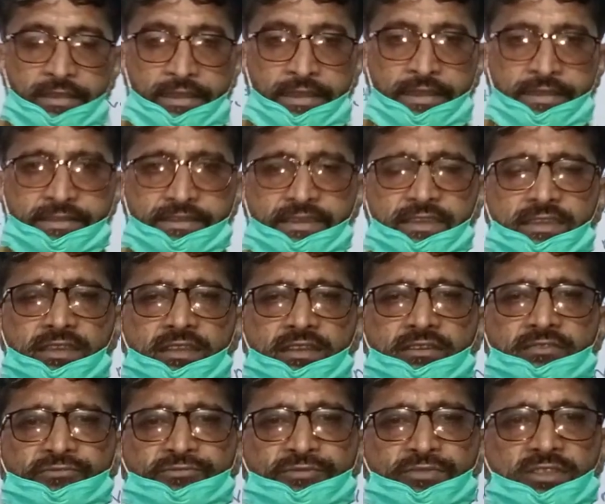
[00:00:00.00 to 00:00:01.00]

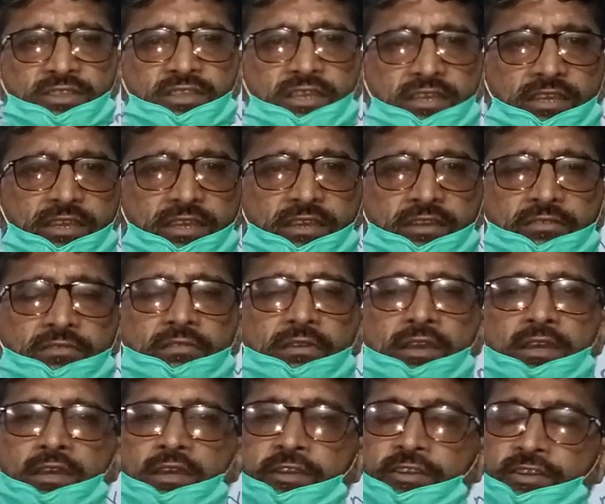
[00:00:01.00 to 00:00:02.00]
again we have
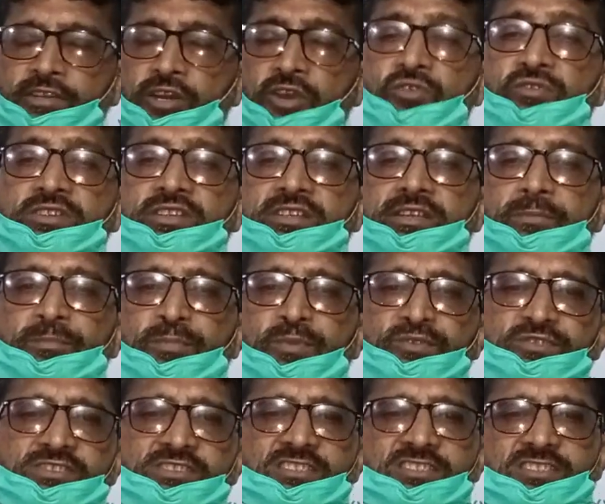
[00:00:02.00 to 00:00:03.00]
noun in a
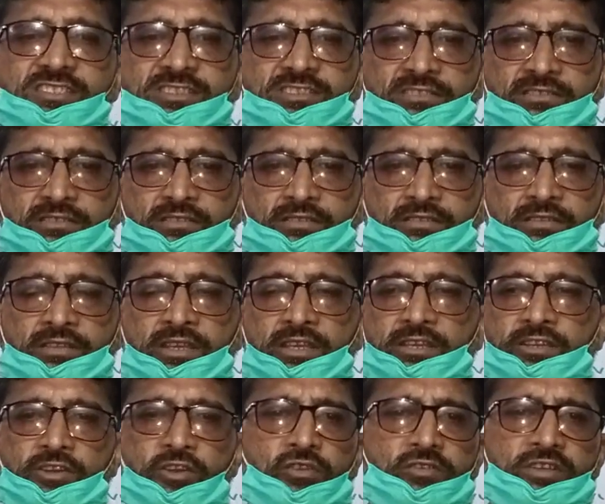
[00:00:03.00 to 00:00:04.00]
position.
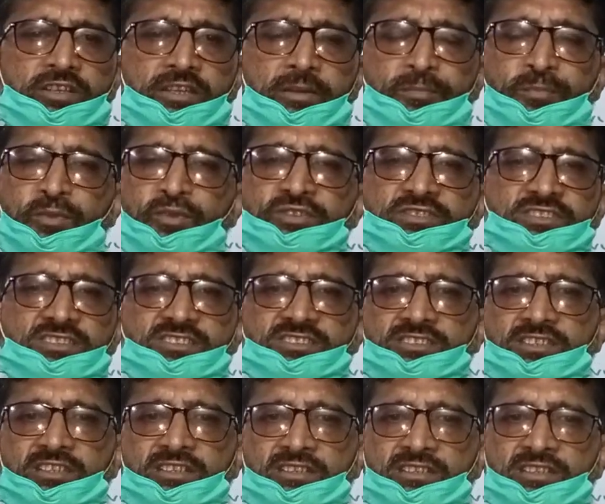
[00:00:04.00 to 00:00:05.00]
Noun in a
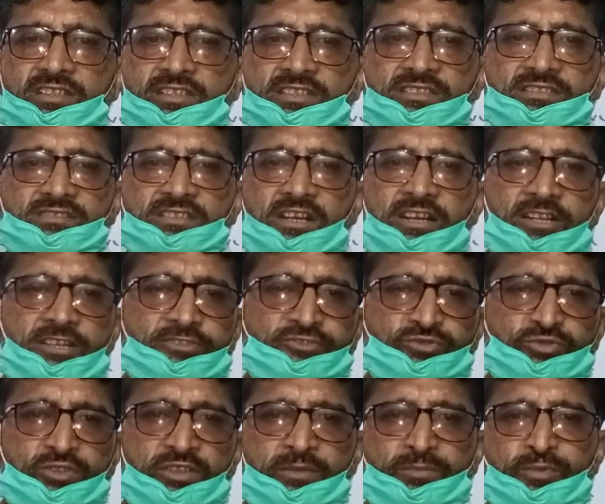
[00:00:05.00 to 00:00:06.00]
position is
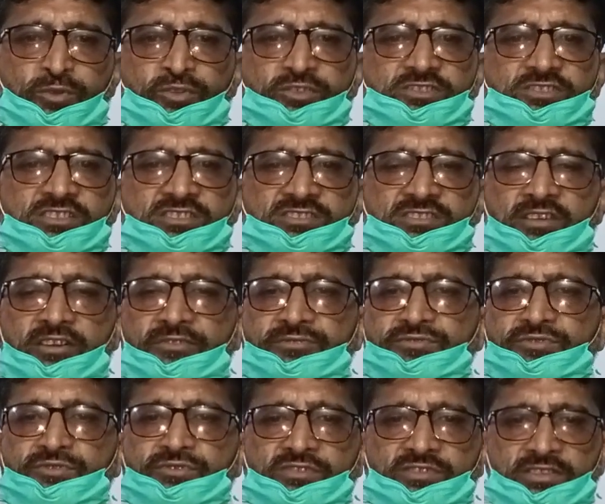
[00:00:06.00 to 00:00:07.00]
also a process
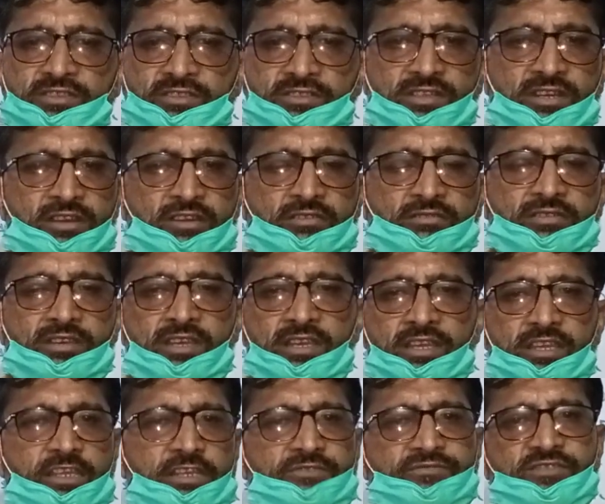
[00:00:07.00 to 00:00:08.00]
of using noun,
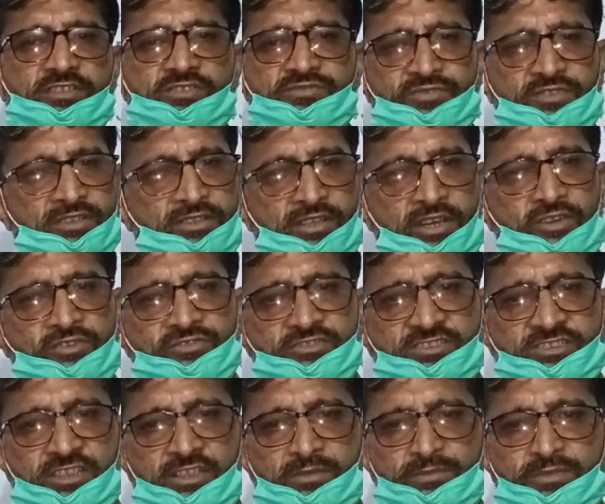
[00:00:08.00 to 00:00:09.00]
in which
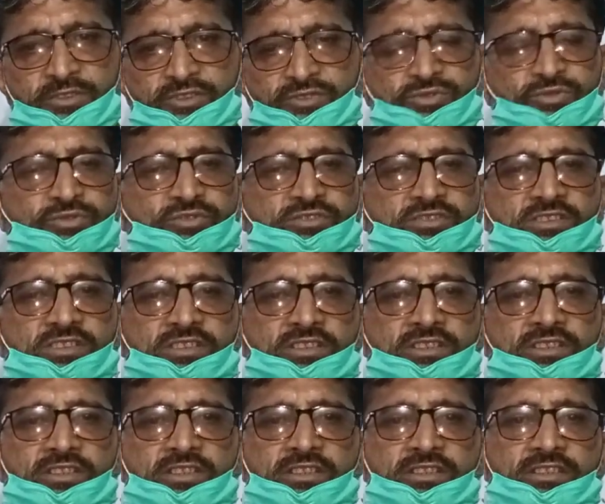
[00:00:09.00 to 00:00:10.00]
nouns can be used
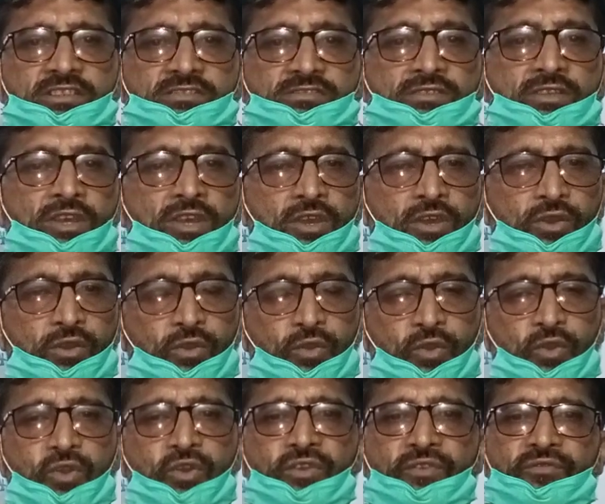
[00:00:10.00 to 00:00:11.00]
in its
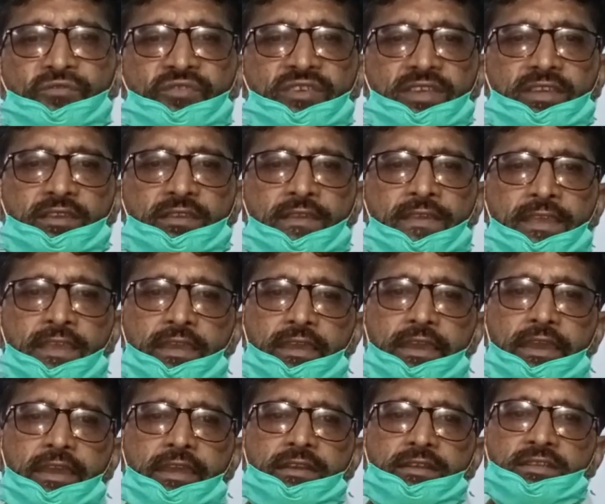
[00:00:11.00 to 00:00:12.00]
own way,
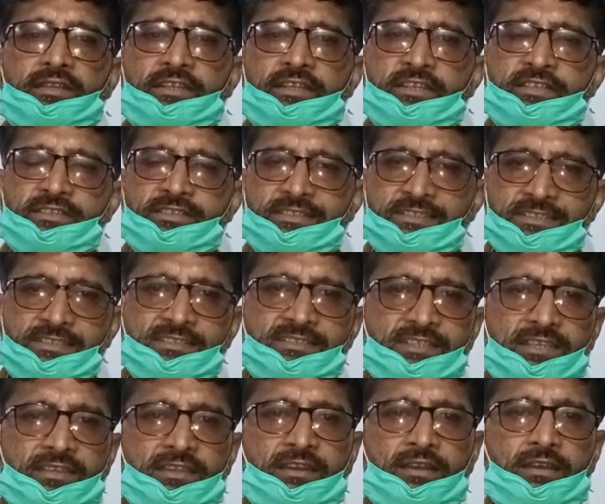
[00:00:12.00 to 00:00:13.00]
and in
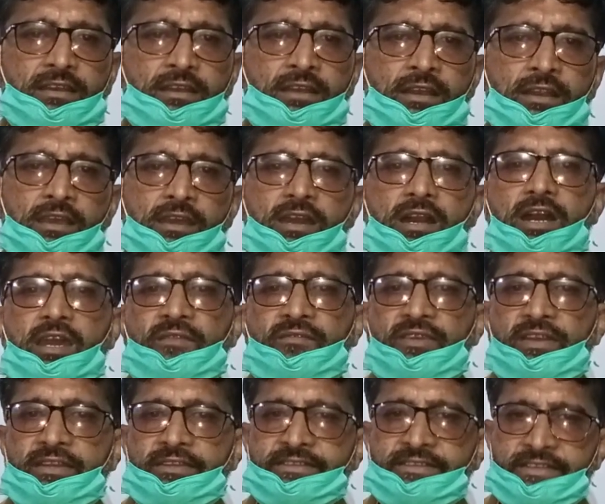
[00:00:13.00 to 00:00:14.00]
detail I
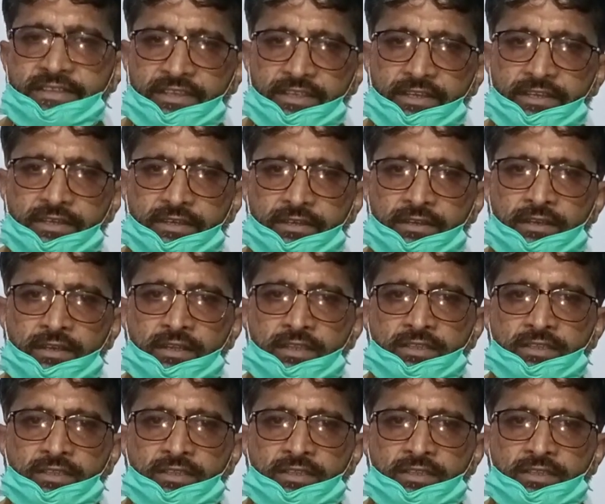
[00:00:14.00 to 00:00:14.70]
will tell